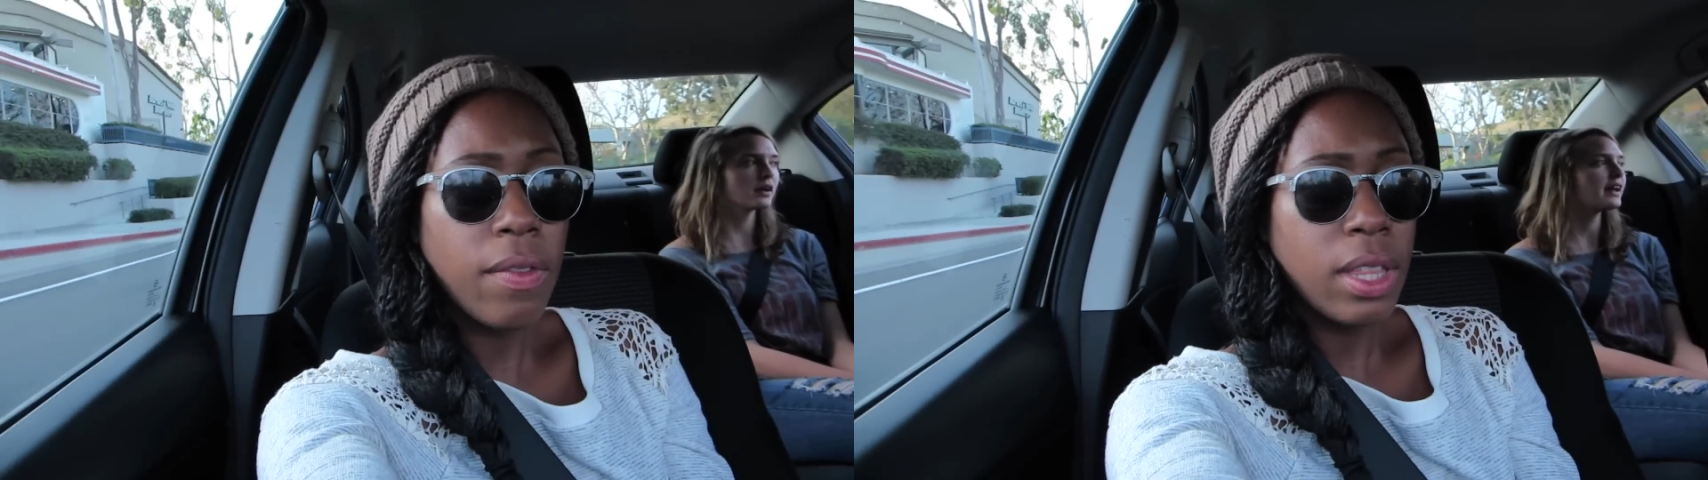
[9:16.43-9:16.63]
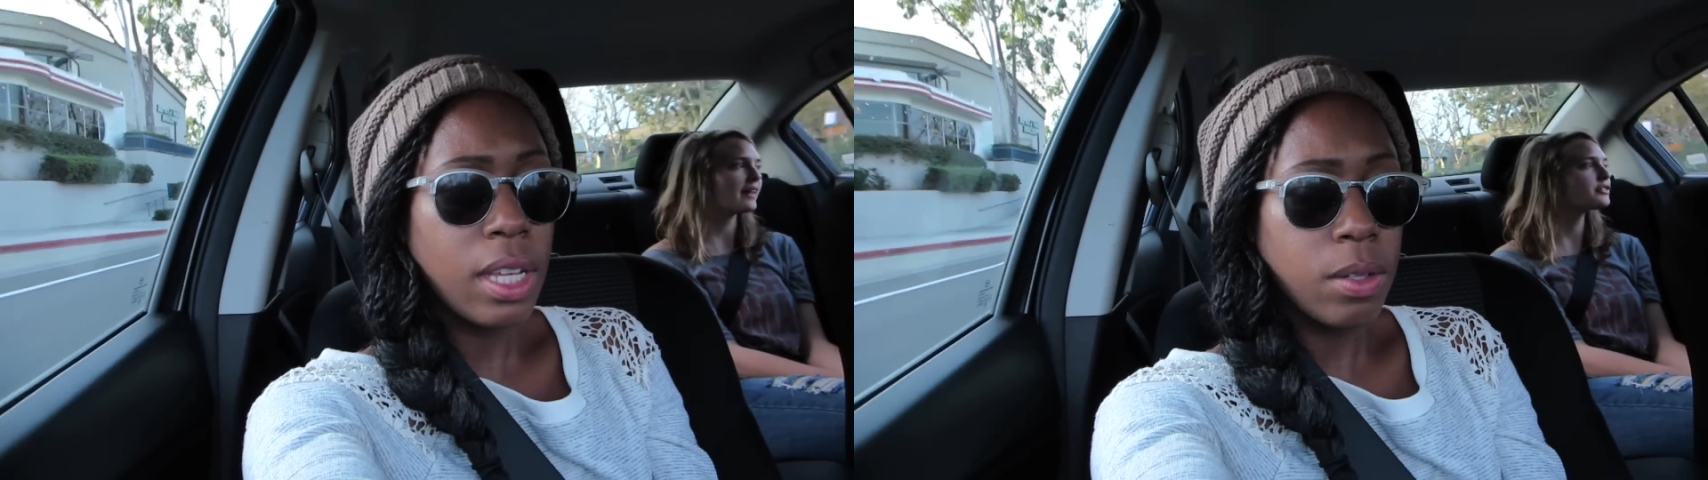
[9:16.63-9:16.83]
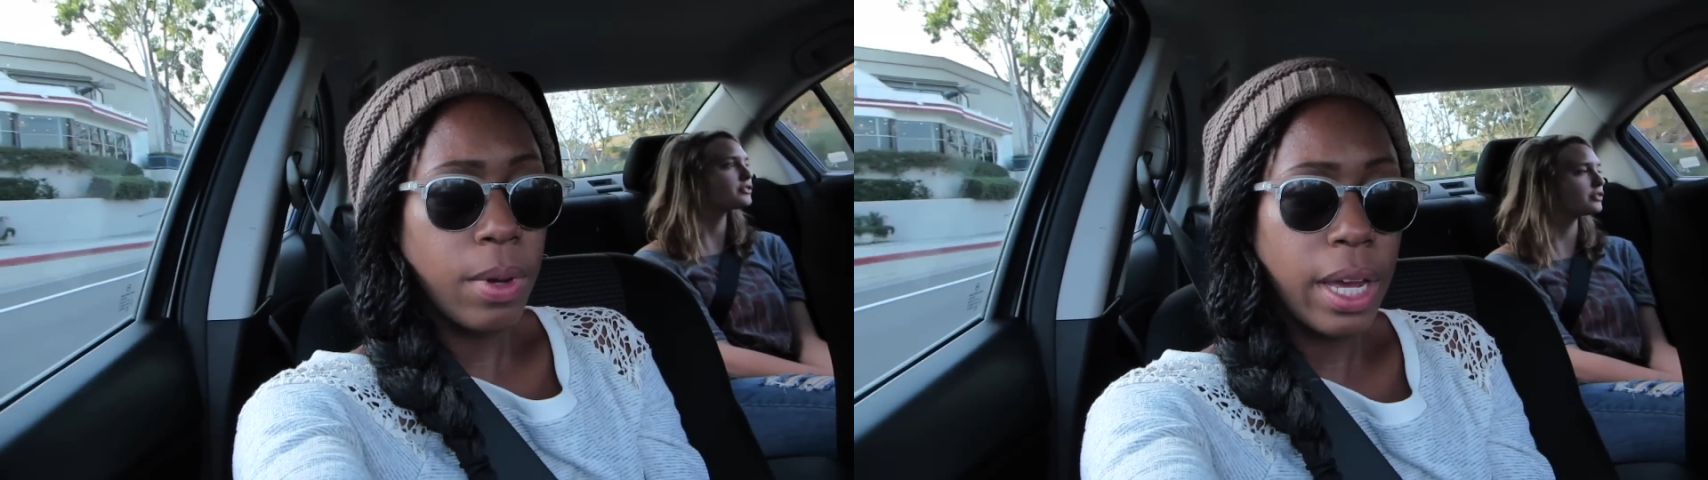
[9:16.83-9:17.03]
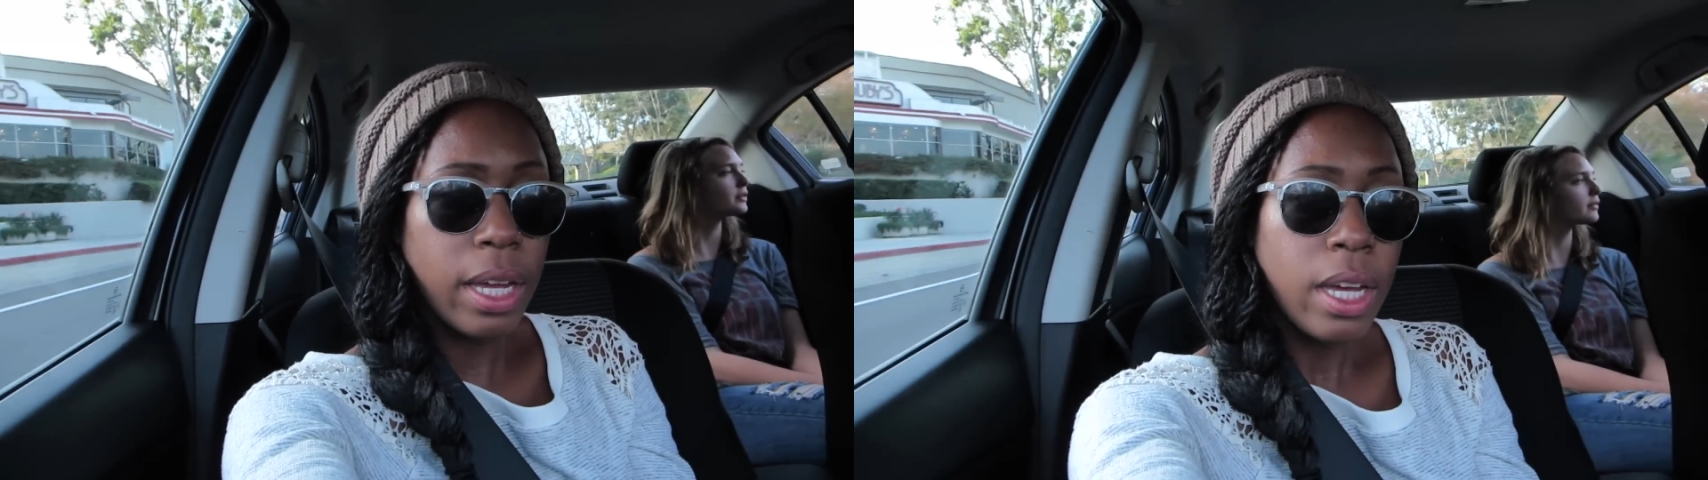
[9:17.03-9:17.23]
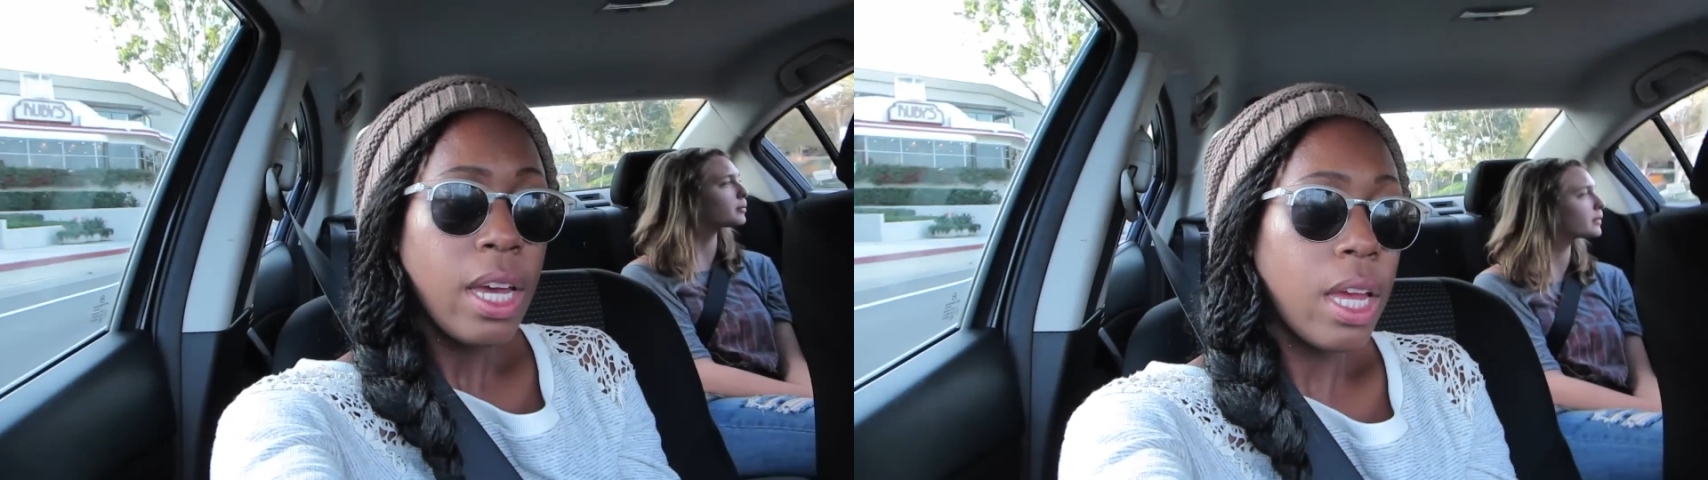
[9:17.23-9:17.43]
oh, giving yeah, things away, true.